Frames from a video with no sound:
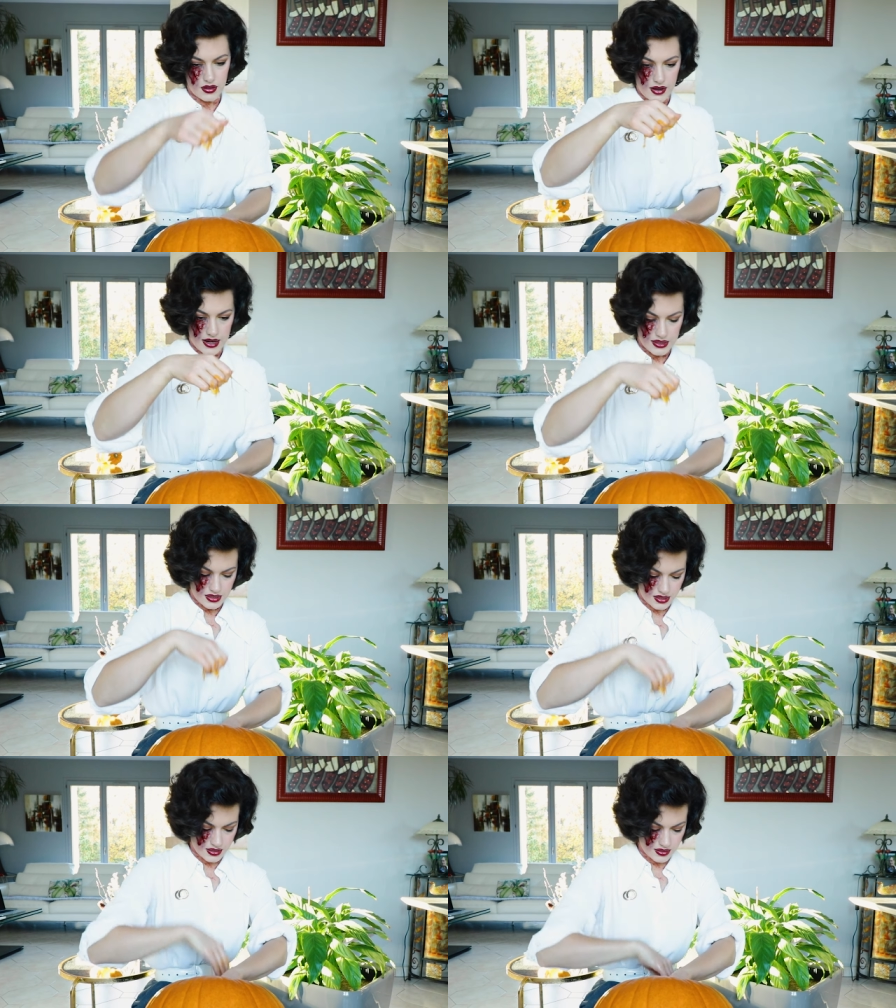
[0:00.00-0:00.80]
All
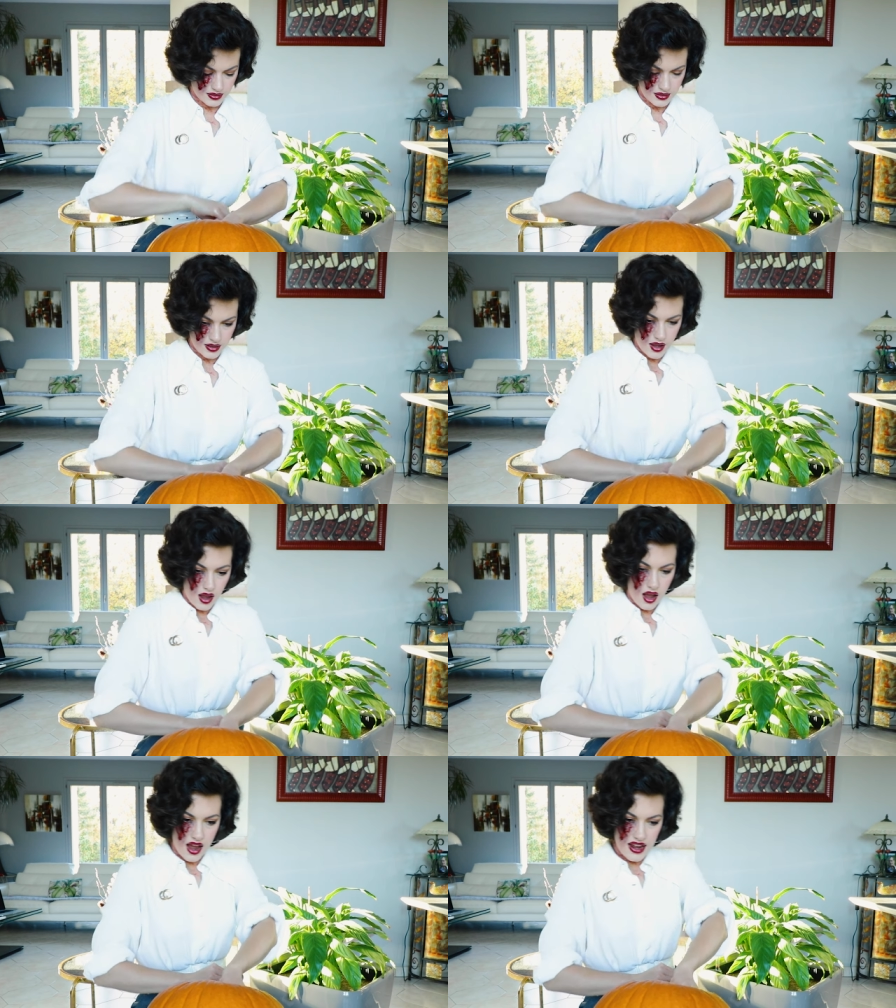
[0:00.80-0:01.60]
right,
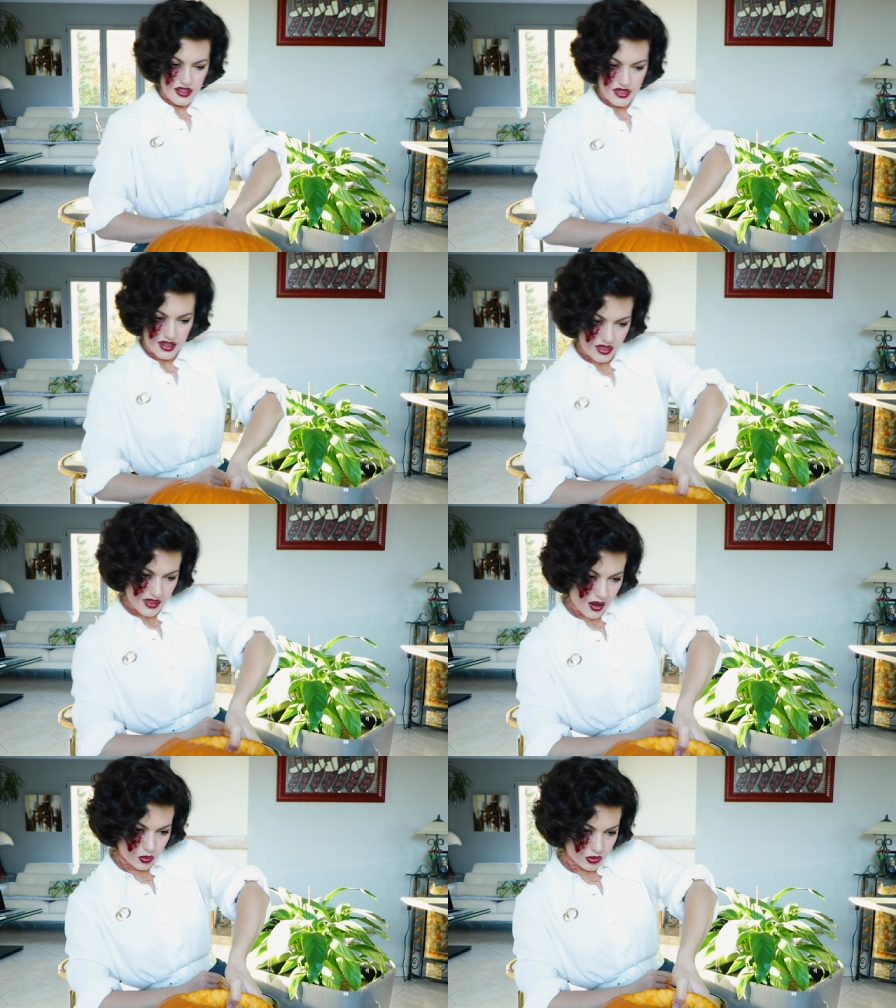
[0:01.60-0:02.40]
I think
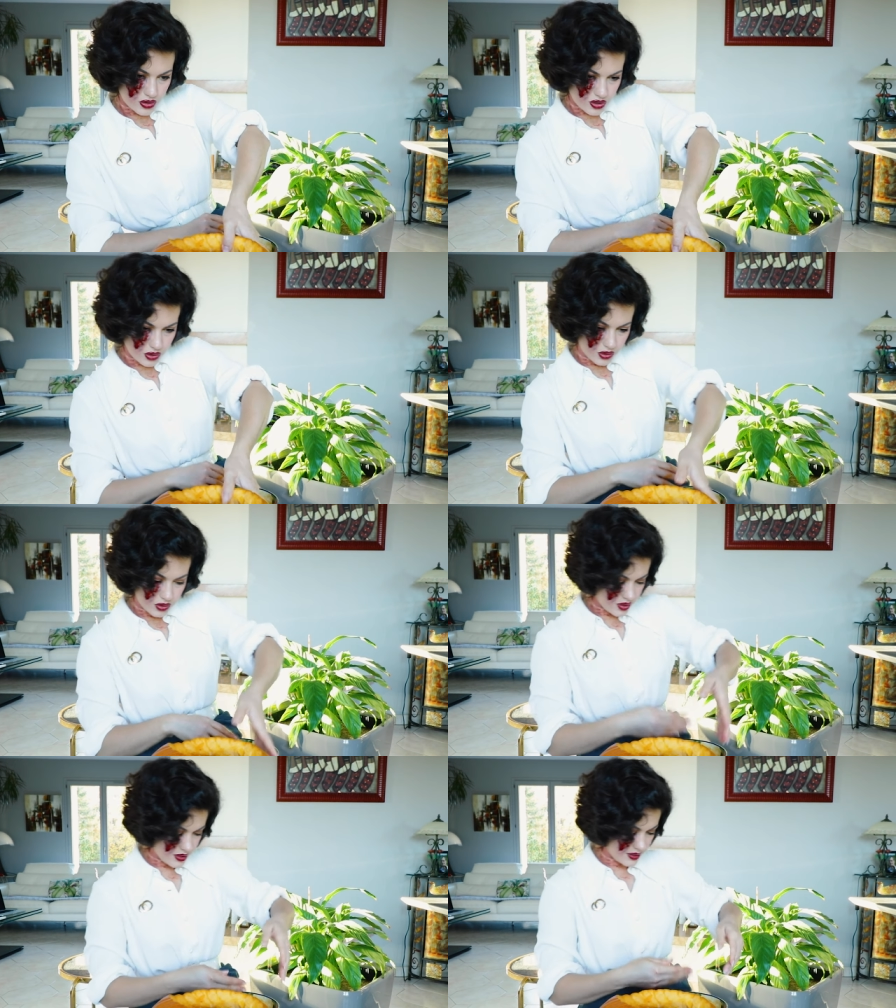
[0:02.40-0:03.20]
that will do.